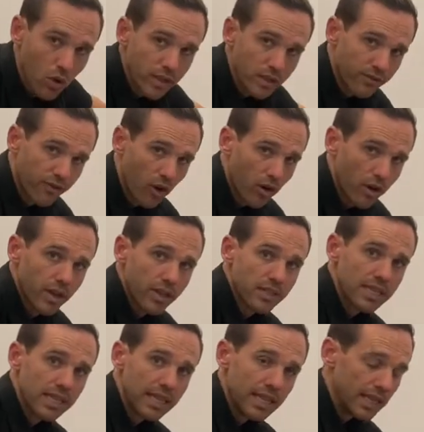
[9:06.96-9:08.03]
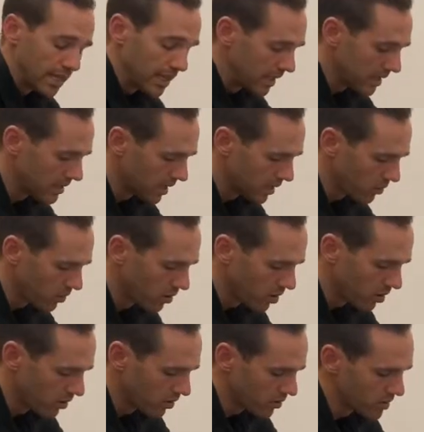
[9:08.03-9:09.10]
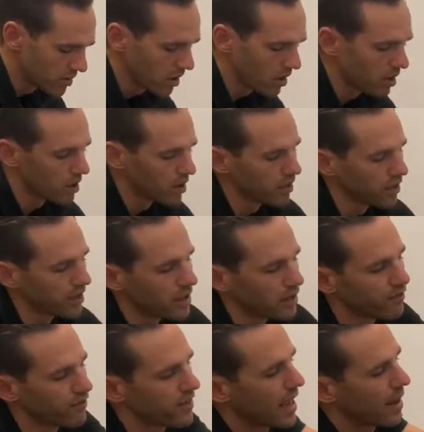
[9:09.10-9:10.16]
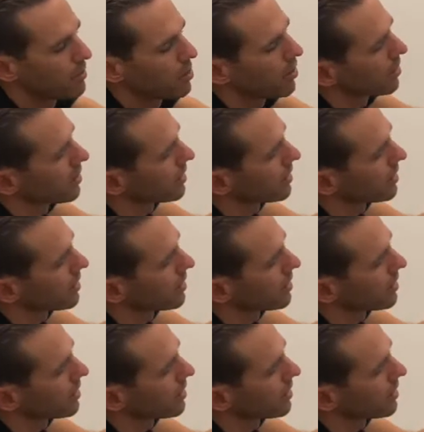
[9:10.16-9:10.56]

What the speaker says: as far as the Denneroll goes, on the flat part